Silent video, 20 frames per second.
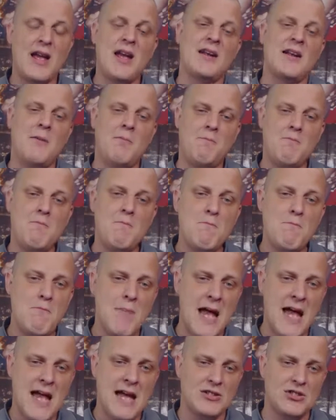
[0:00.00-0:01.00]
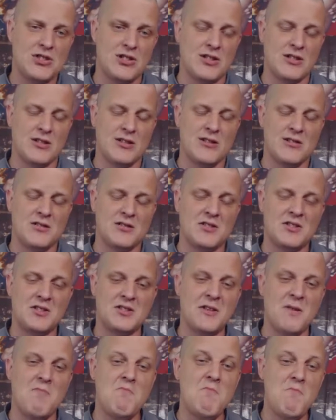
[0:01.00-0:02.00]
And imagine,
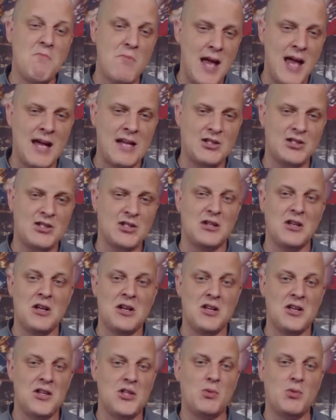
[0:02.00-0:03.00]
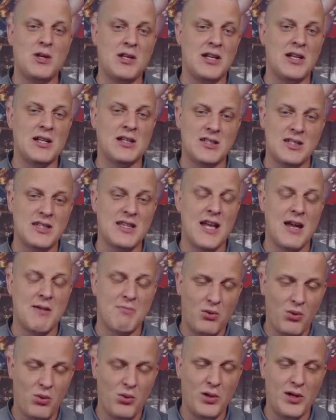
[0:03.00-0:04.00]
just imagine, you would get to
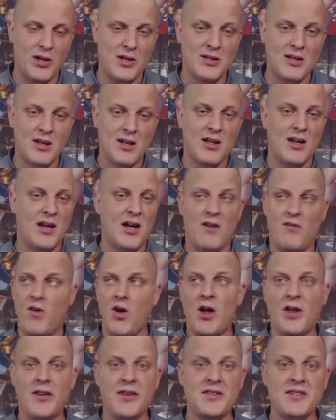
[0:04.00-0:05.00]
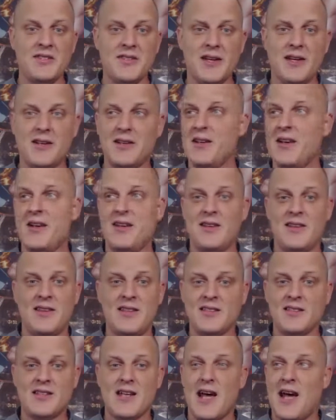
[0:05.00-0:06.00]
that point of all of a sudden
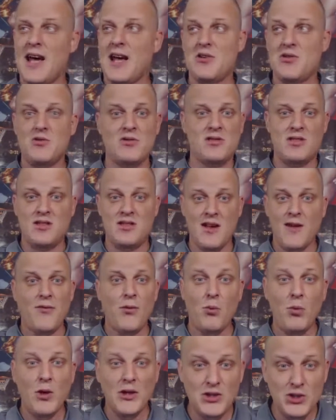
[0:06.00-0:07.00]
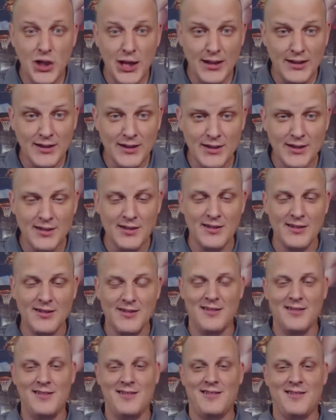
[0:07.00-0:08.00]
this guy who's never won shit
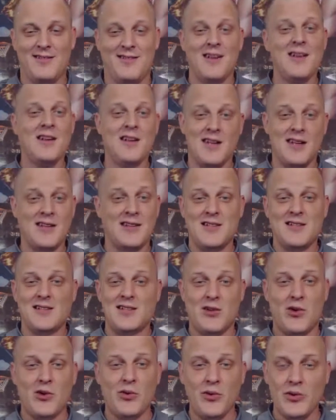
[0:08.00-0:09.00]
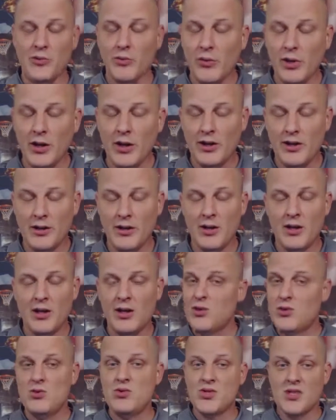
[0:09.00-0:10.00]
in this current run,
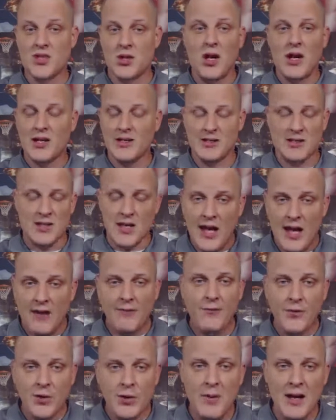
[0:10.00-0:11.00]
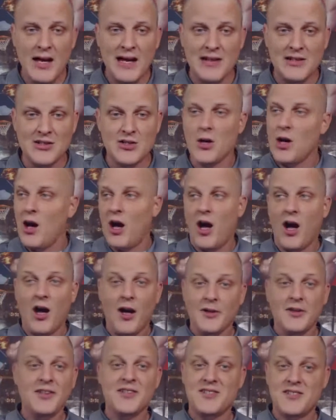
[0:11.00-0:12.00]
who's lost every match,
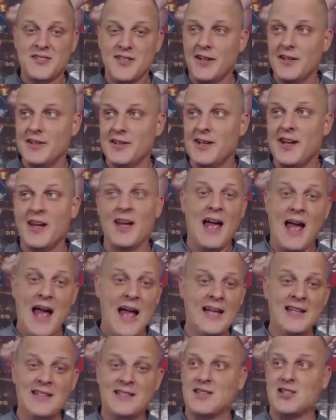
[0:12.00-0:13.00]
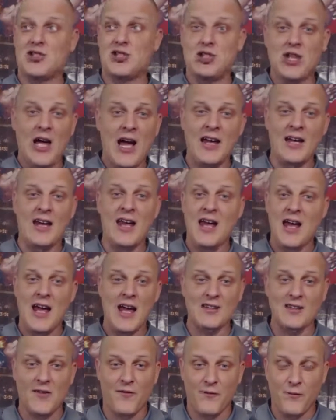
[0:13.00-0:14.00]
all of a sudden has a shot
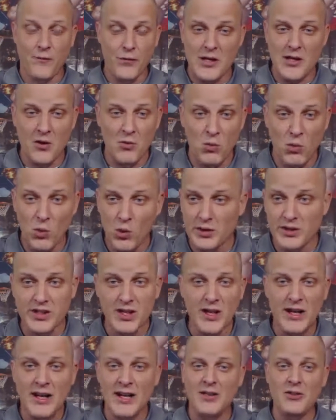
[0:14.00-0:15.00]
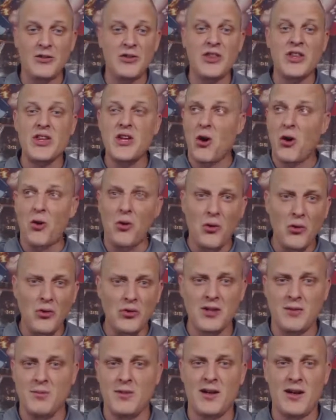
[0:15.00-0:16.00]
at the freaking world title, the
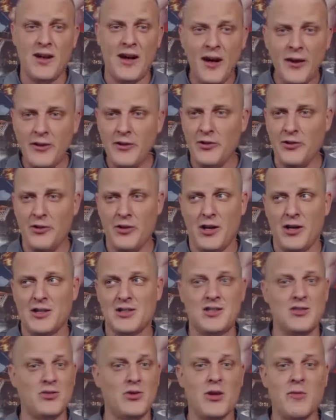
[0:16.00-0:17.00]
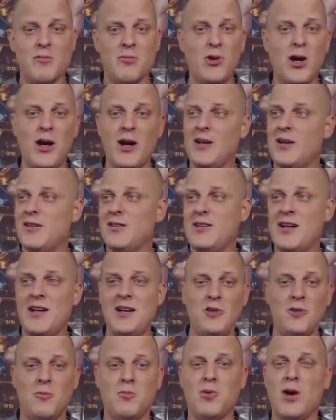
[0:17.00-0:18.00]
ultimate underdog story.
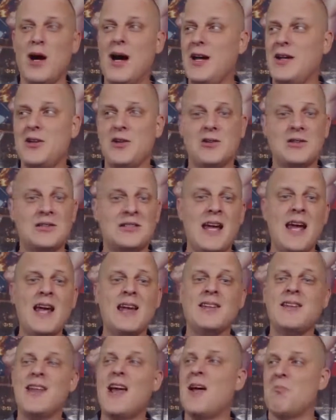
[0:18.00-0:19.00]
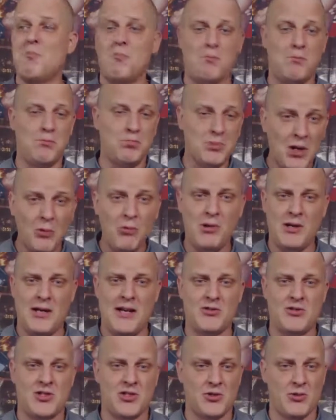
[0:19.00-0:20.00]
Daniel Bryan, you could take that and blow it
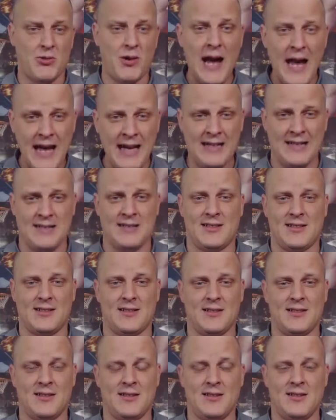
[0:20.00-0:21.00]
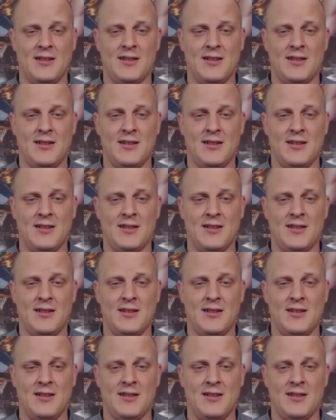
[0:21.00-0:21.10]
out your ass.